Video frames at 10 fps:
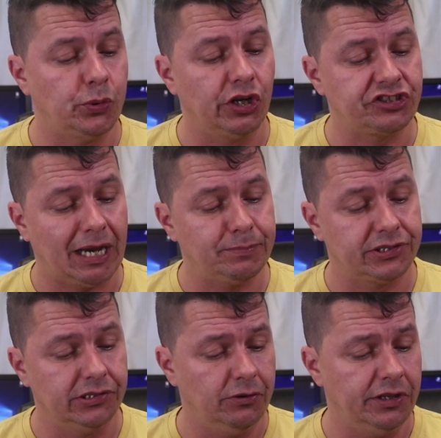
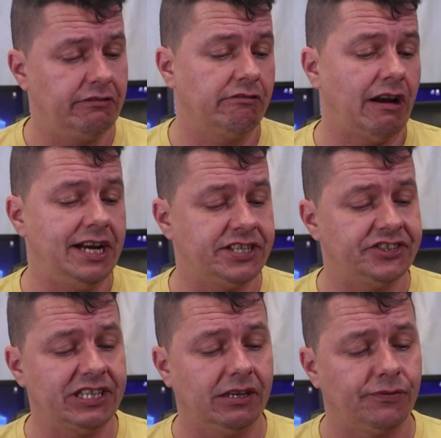absolutely great
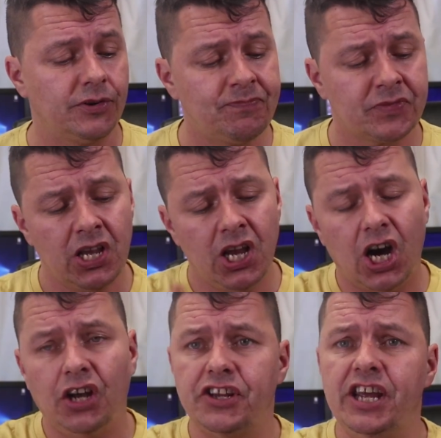itself.
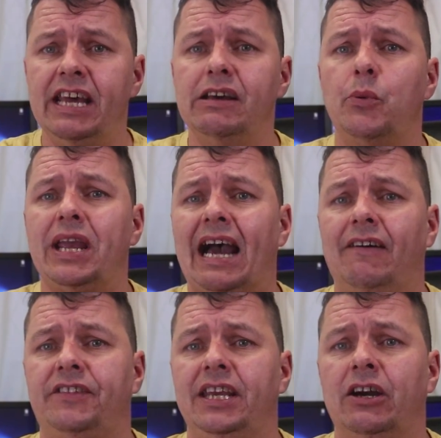Under here we
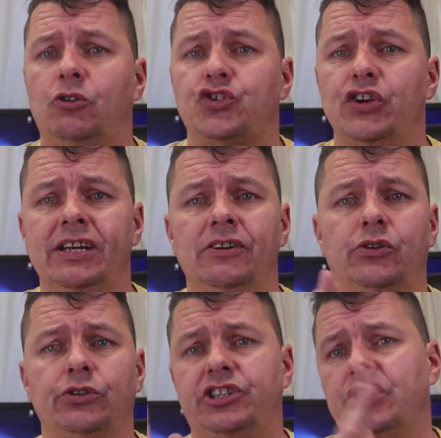have the old trigger, and of
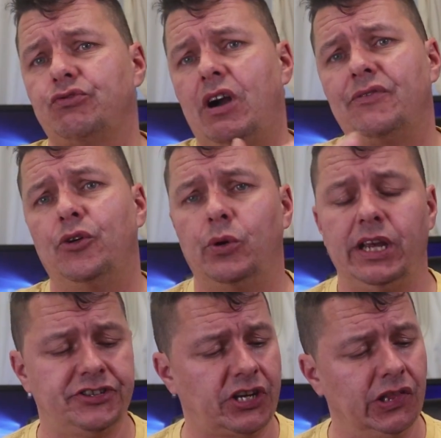course this rifle
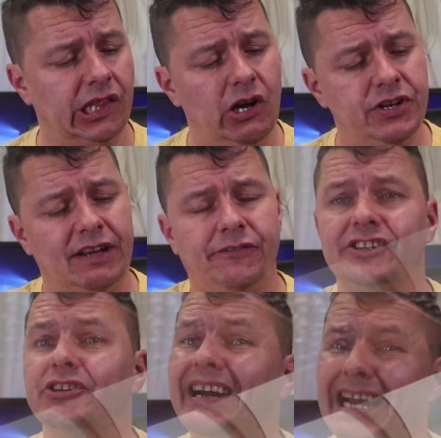is unloaded, I think, so I